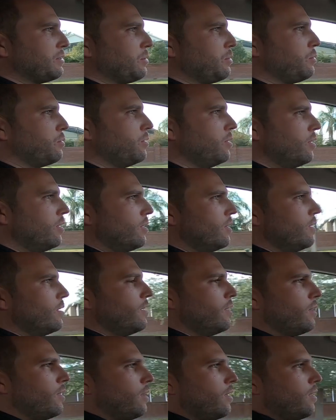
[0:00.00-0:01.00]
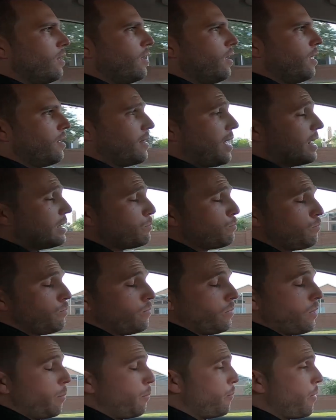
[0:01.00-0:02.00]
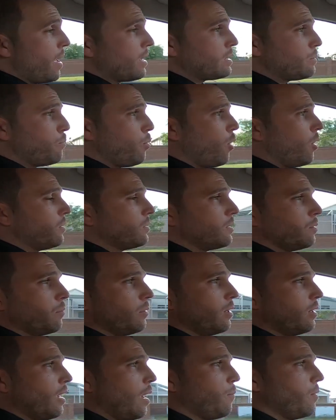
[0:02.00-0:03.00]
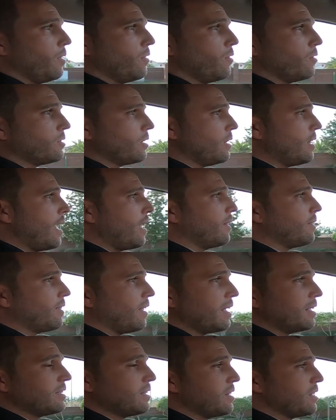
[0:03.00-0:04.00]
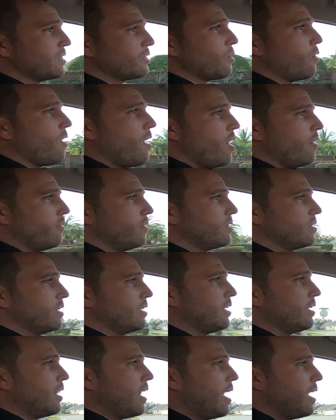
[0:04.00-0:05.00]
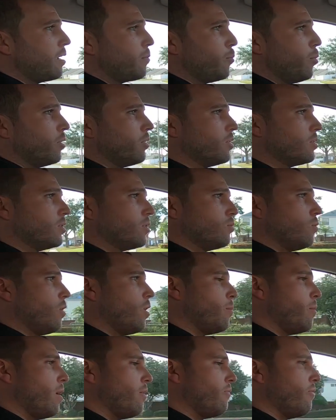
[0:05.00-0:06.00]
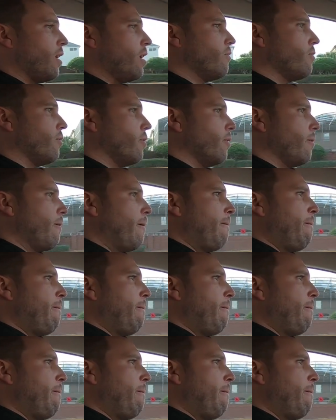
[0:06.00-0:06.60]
So that's the best part to me. I mean, there's a lot of things in this car obviously to like, but this is one of my favorite.